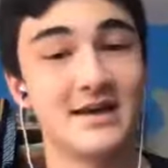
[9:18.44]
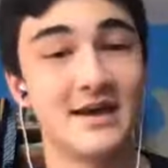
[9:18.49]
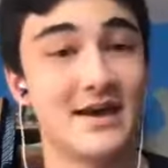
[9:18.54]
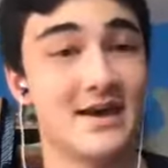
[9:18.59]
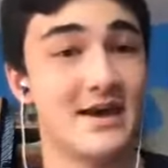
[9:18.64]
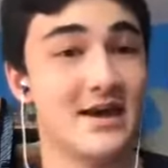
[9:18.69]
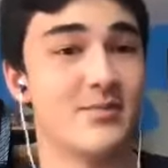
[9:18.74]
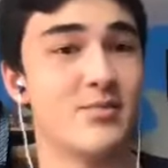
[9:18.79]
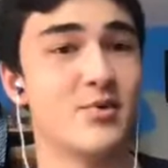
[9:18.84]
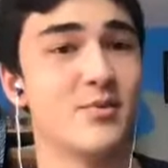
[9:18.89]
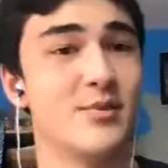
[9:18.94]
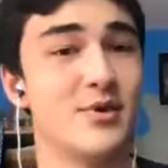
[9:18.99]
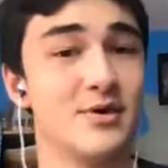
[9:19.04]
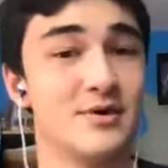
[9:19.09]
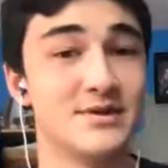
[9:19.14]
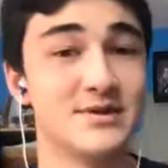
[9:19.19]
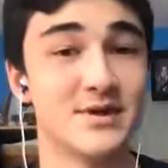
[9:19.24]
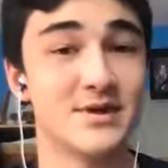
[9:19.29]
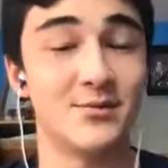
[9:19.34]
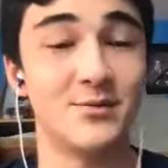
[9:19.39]
and
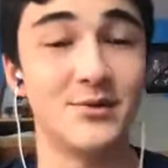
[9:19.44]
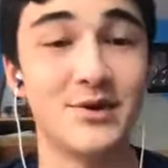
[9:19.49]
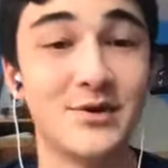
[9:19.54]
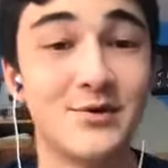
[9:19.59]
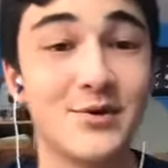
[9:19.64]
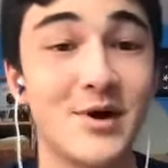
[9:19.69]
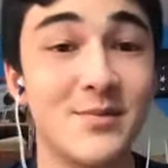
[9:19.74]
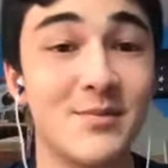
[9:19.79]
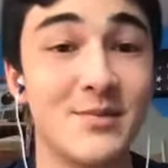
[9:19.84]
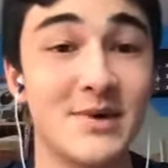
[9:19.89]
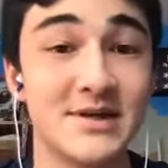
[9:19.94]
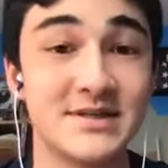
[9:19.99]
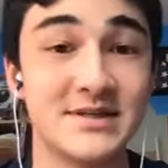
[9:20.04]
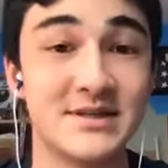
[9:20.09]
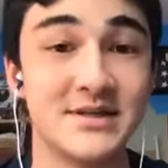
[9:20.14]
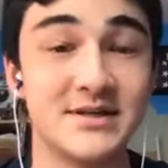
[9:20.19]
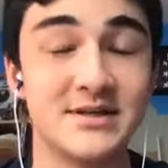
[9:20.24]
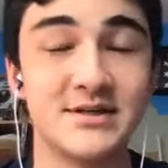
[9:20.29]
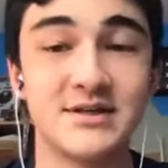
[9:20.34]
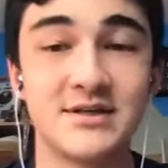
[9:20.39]
promotes a really great
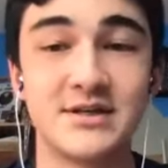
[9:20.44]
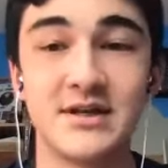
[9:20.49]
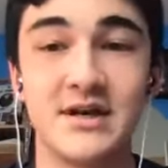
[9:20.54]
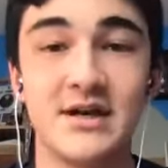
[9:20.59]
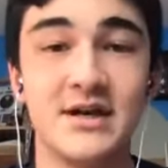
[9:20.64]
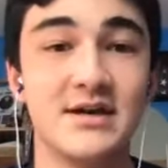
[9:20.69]
message